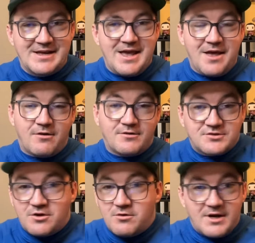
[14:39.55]
And
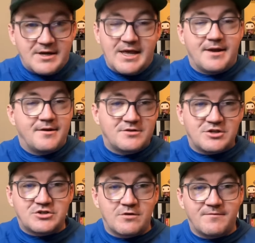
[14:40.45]
also, again,
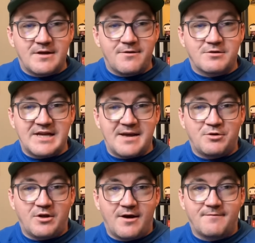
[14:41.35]
just sort of another
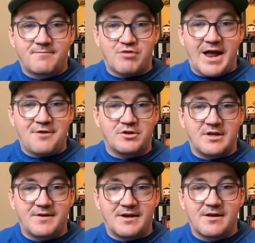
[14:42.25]
example of Brad
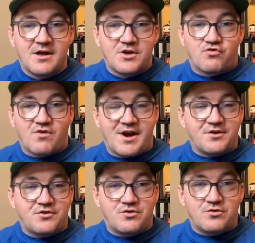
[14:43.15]
Treliving trying
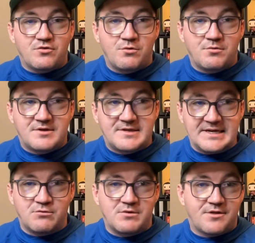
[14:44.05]
to
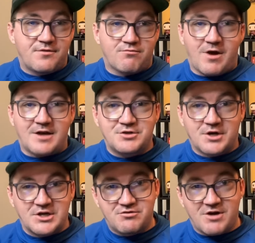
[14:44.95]
deal with roster
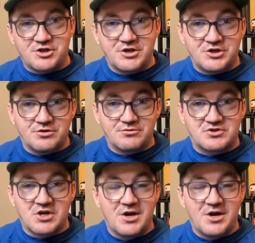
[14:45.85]
construction issues